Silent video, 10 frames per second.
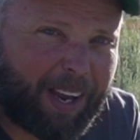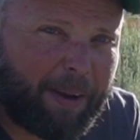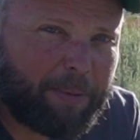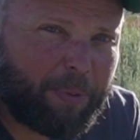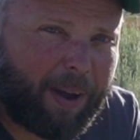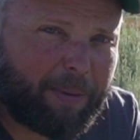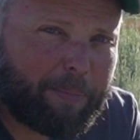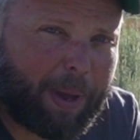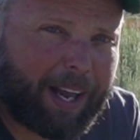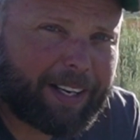I would probably
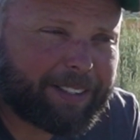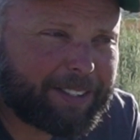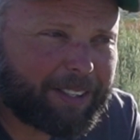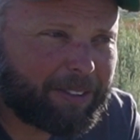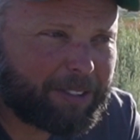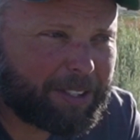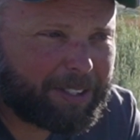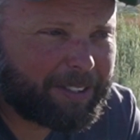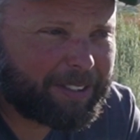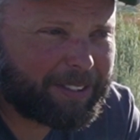bet it, you know,
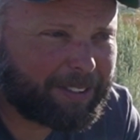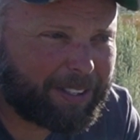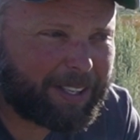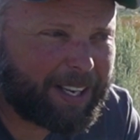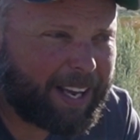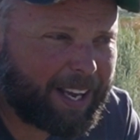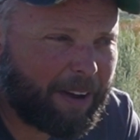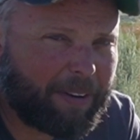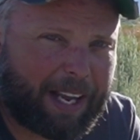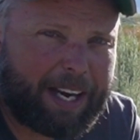just to take
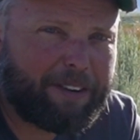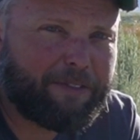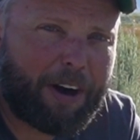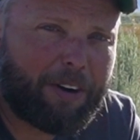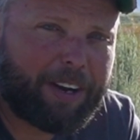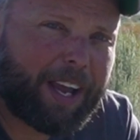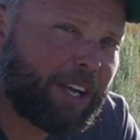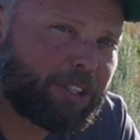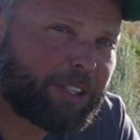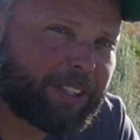out any
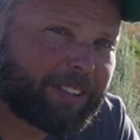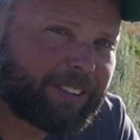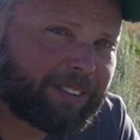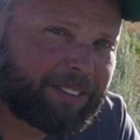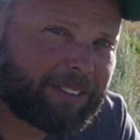variation